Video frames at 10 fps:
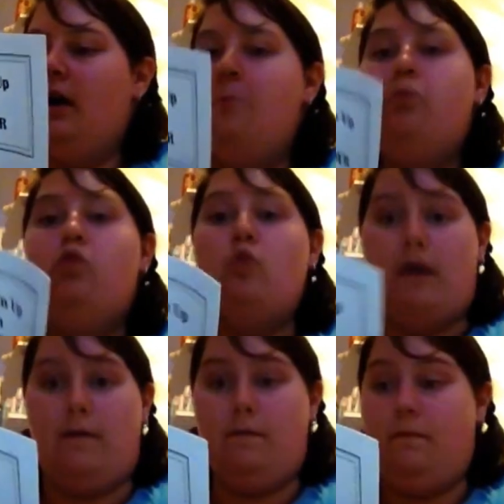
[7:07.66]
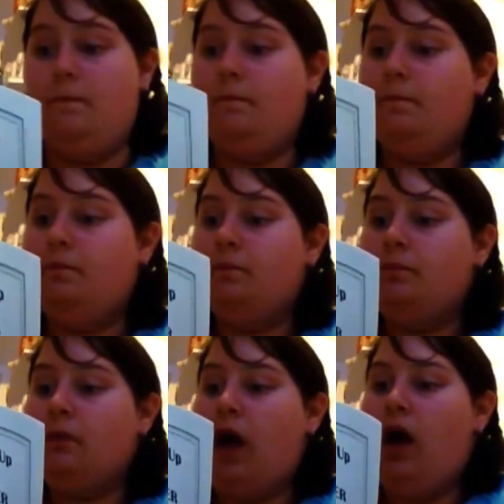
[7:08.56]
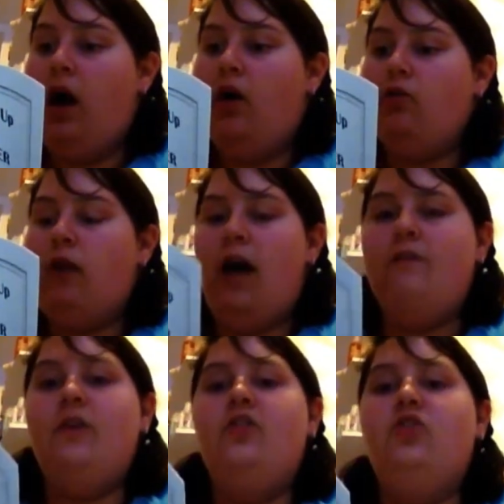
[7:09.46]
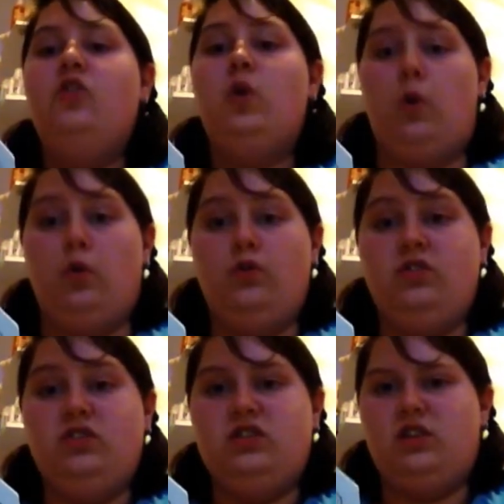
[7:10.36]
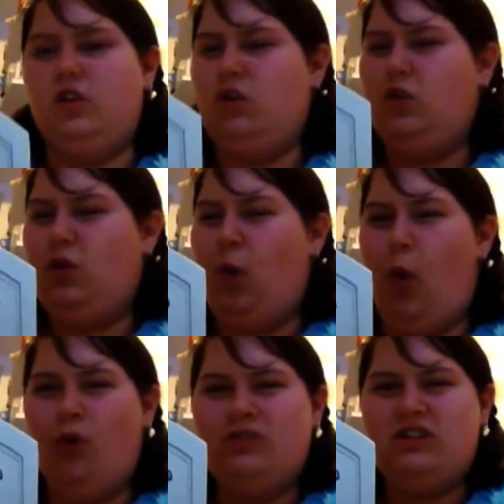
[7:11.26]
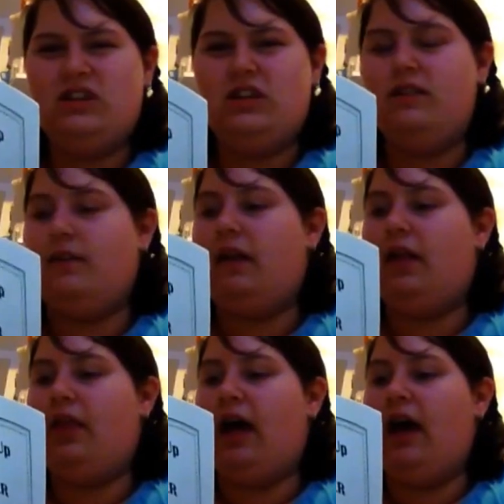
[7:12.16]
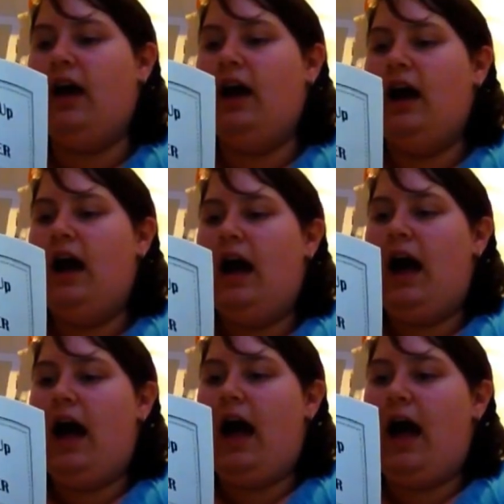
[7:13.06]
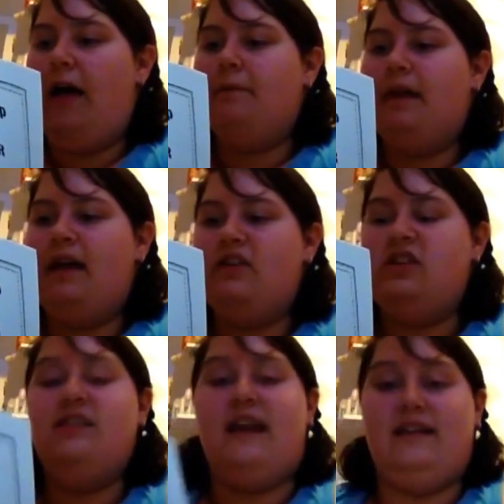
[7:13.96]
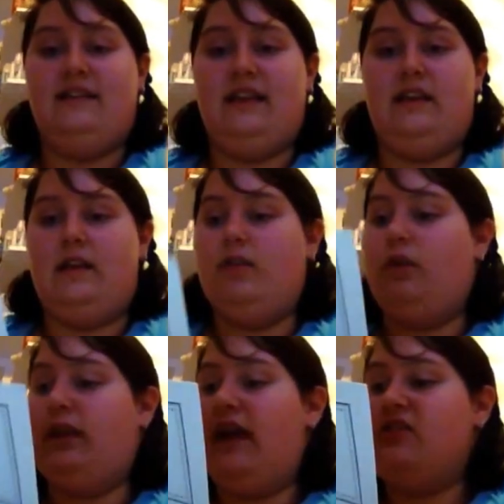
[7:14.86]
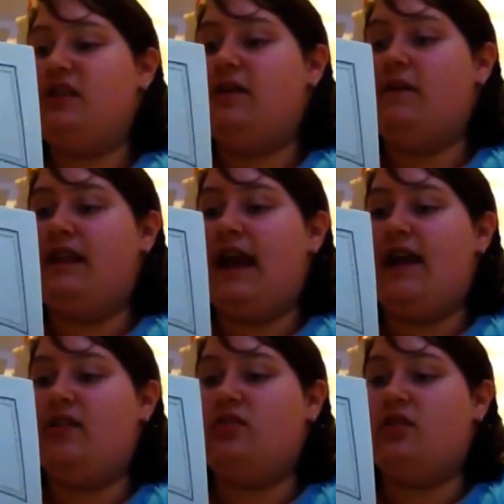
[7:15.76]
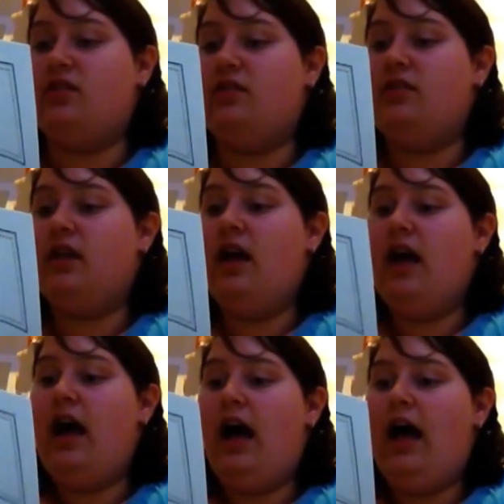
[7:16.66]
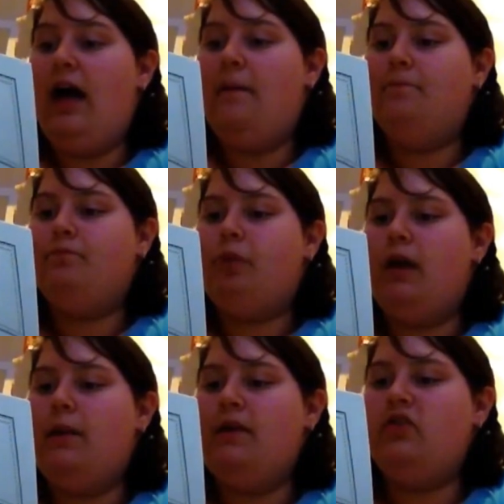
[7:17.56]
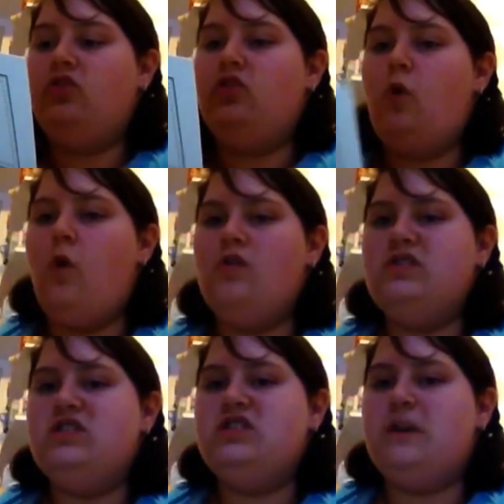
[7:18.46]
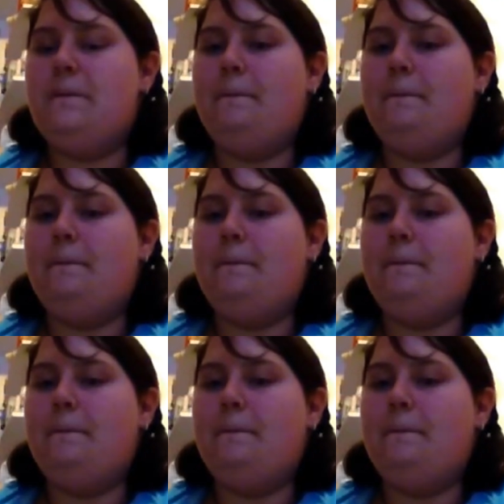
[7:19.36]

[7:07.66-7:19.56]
prim, rather gauche, something like that. And she's 18 years old. They actually give you the ages. Pretty much gauche